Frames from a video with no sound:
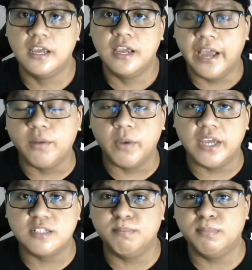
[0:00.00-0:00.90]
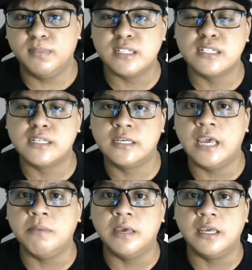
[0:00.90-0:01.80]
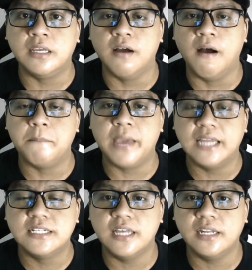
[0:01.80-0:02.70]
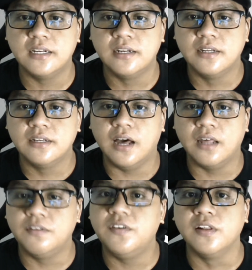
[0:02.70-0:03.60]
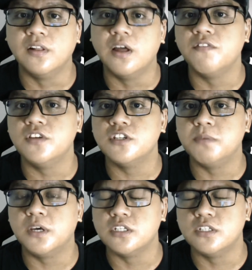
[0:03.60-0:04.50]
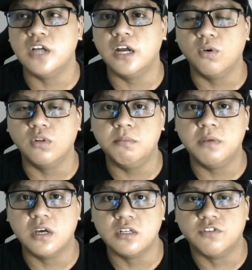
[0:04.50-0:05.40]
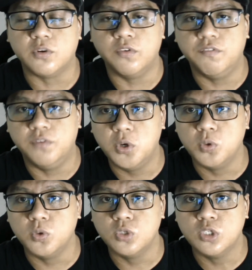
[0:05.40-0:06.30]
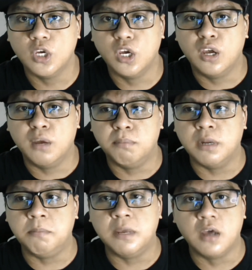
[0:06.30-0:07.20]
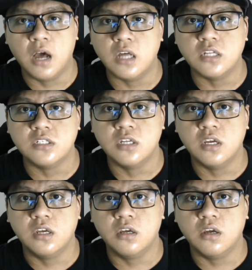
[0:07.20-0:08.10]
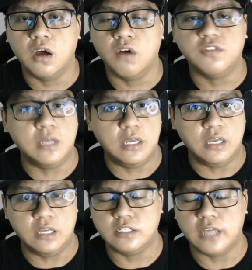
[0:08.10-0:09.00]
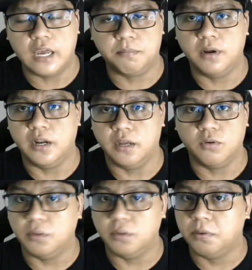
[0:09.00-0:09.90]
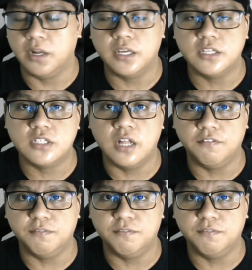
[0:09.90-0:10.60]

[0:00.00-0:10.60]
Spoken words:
Anyways, this is a gaming headset. I really love this because not only because of the reviews, but because of the exact product or the product itself.